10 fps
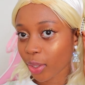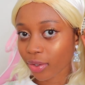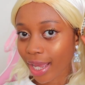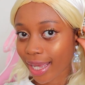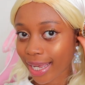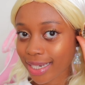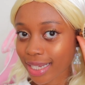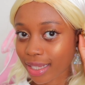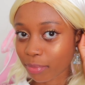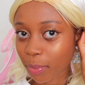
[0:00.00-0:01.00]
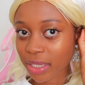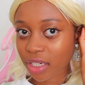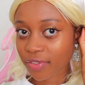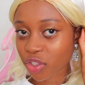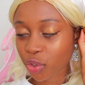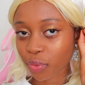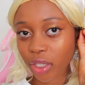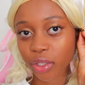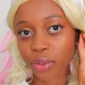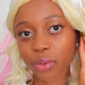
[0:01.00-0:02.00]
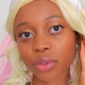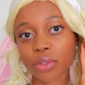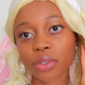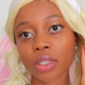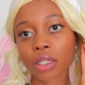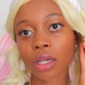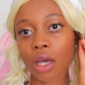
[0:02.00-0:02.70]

All right, the moment of truth.